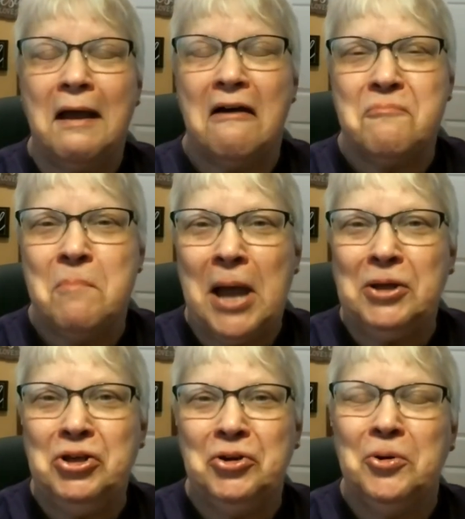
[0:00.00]
have
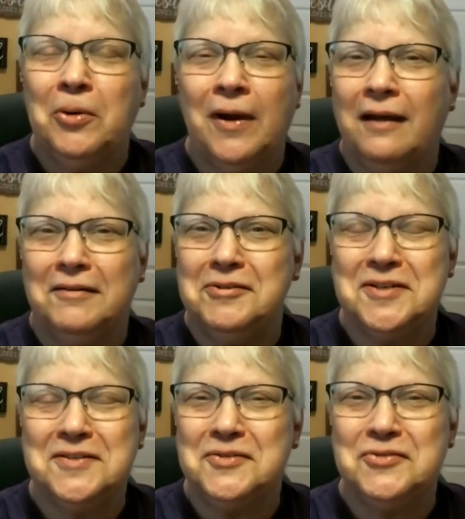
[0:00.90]
met you, and
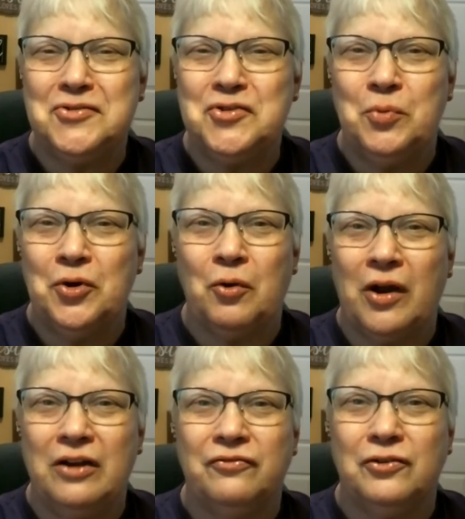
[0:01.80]
just super
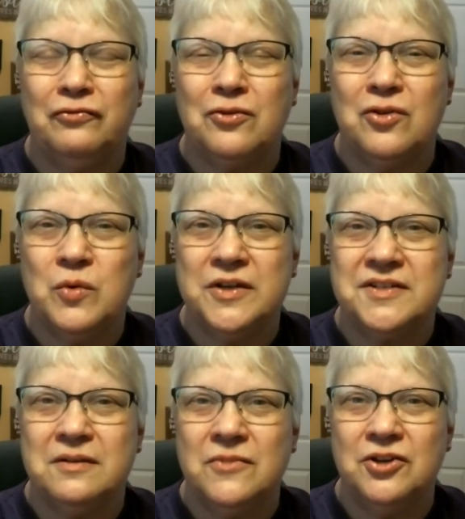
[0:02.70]
grateful for the
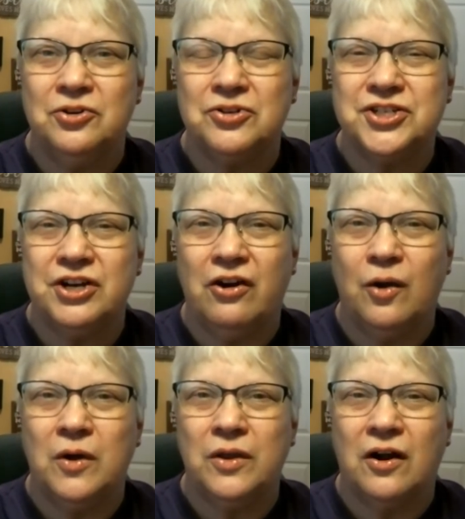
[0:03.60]
wisdom that you're
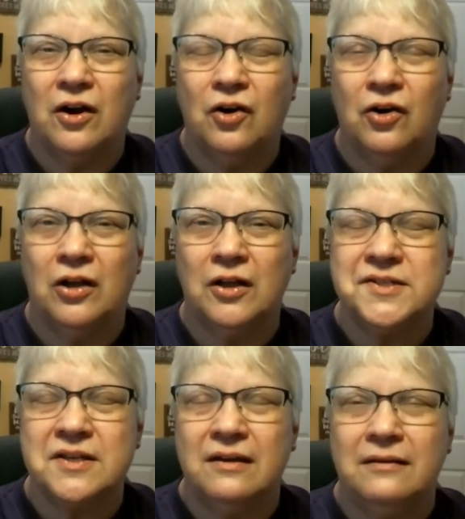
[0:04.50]
sharing with our
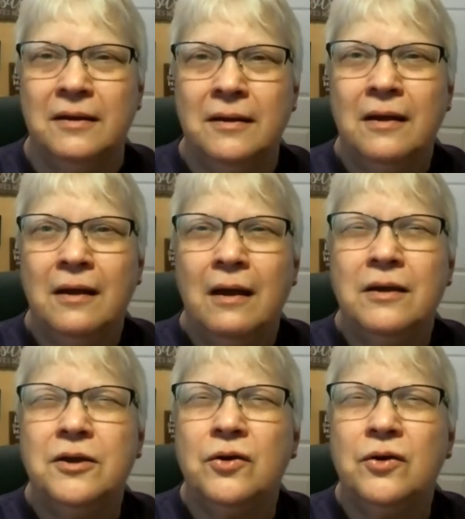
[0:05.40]
girls. And, you